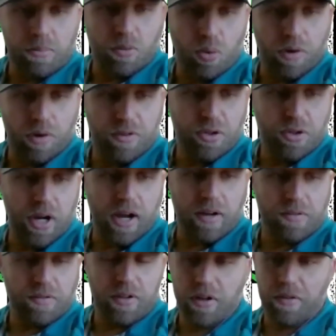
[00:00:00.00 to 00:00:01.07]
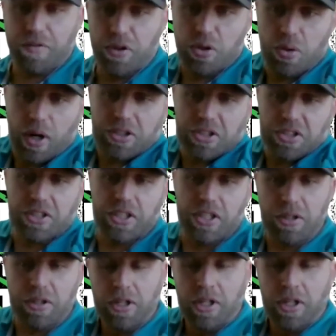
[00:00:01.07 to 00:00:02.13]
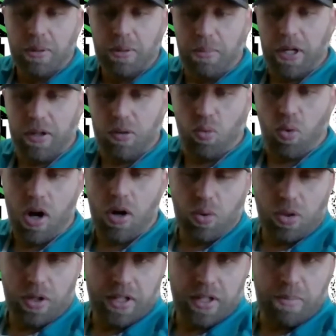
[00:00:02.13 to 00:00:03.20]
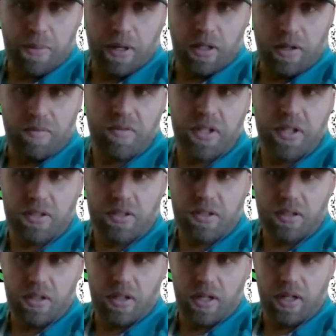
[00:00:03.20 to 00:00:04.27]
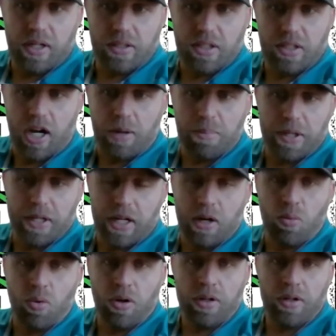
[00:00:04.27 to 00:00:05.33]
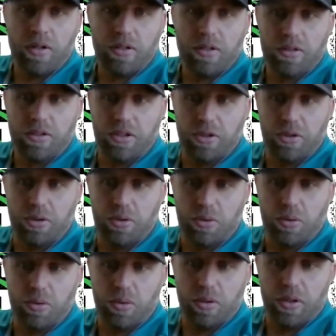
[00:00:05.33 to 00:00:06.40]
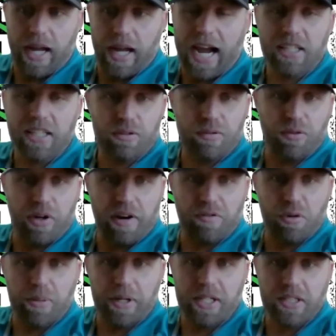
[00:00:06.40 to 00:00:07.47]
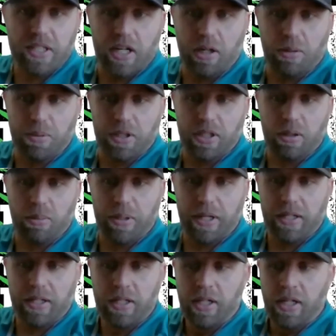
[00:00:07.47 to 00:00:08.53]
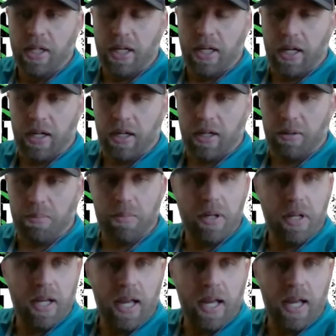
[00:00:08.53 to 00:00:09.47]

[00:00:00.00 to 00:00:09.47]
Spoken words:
we do have a few questions here, but while we're in the middle of this topic, I want to ask for everybody's help a little bit. And